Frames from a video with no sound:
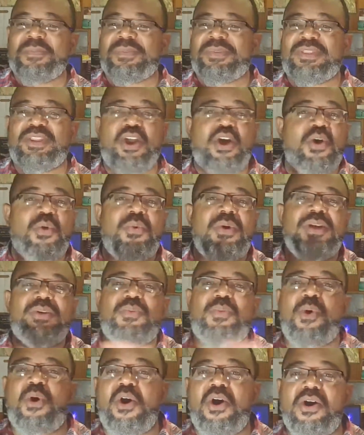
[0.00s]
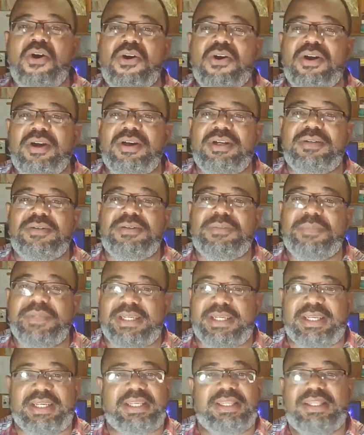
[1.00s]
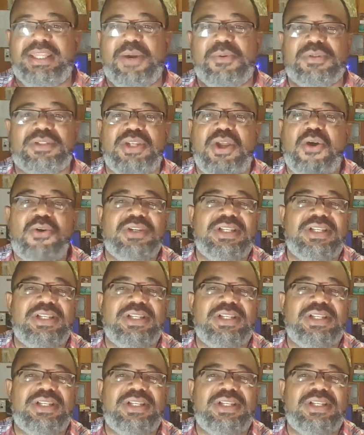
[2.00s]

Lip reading: No one warned me. There was no